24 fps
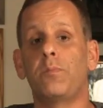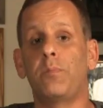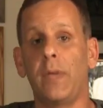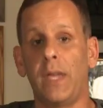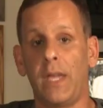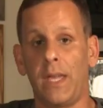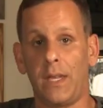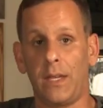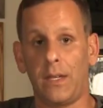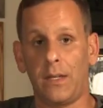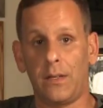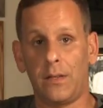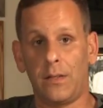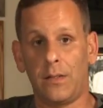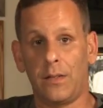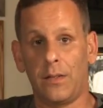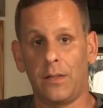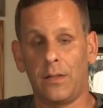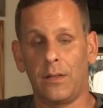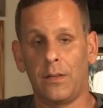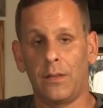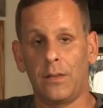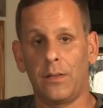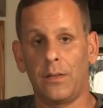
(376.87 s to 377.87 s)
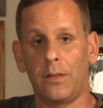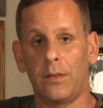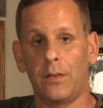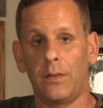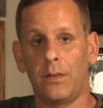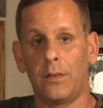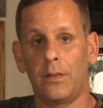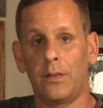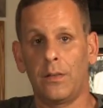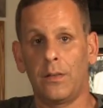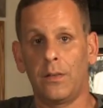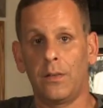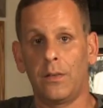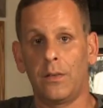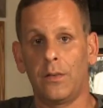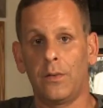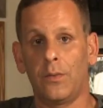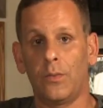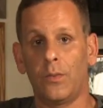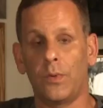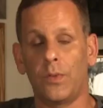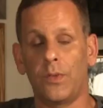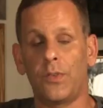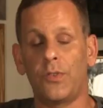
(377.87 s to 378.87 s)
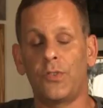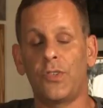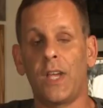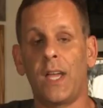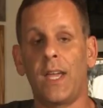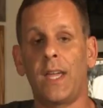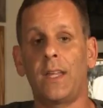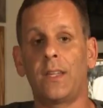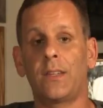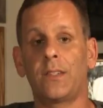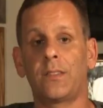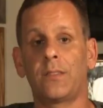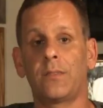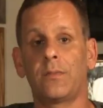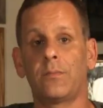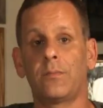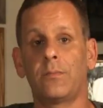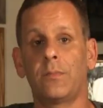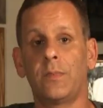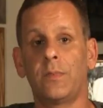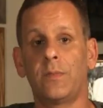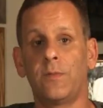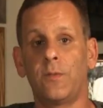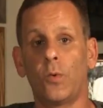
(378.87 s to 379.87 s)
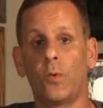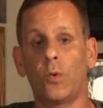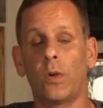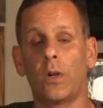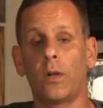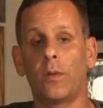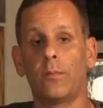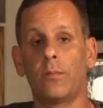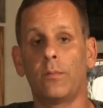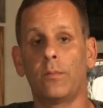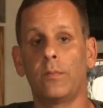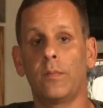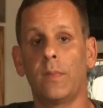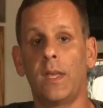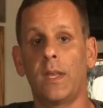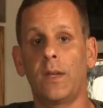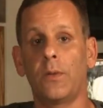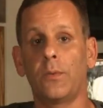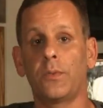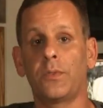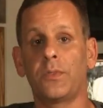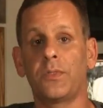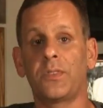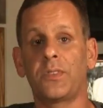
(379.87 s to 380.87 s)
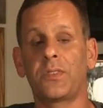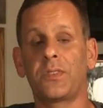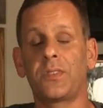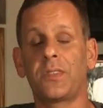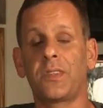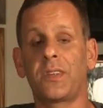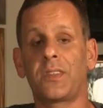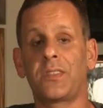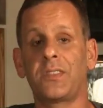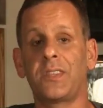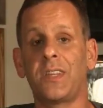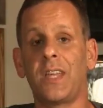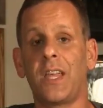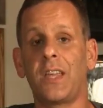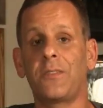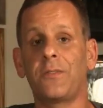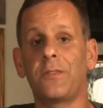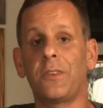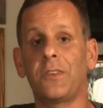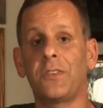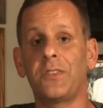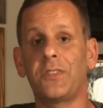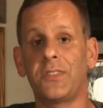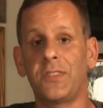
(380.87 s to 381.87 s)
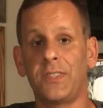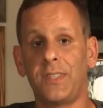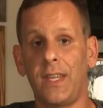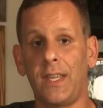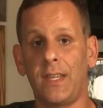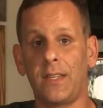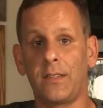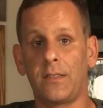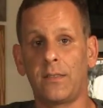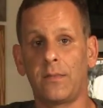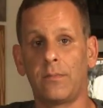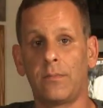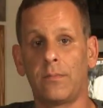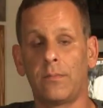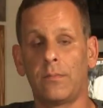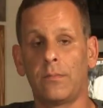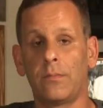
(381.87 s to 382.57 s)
been with the Giants before, and it was a successful stint.